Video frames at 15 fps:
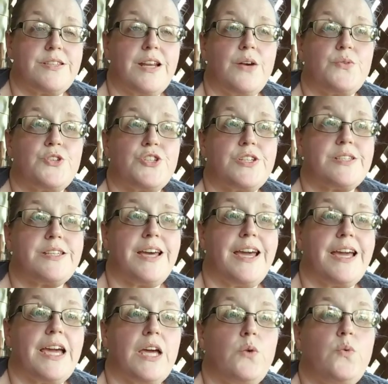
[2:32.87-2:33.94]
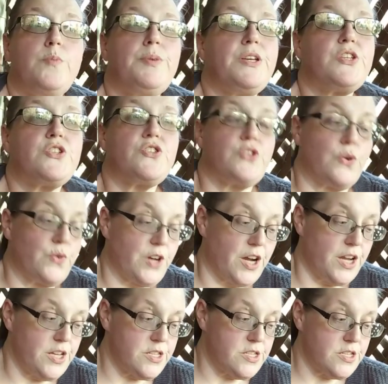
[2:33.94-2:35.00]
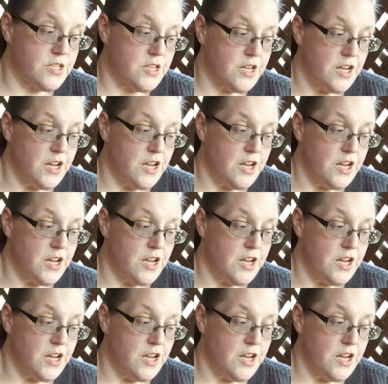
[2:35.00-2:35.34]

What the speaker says: and I was just like, it would be so nice